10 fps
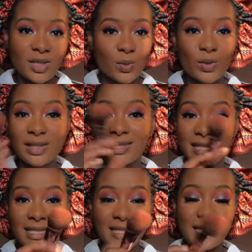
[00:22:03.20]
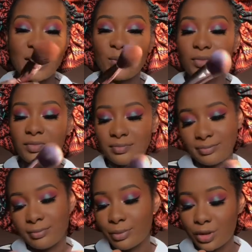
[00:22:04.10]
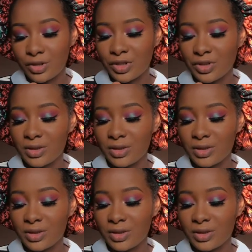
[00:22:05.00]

with this same brush,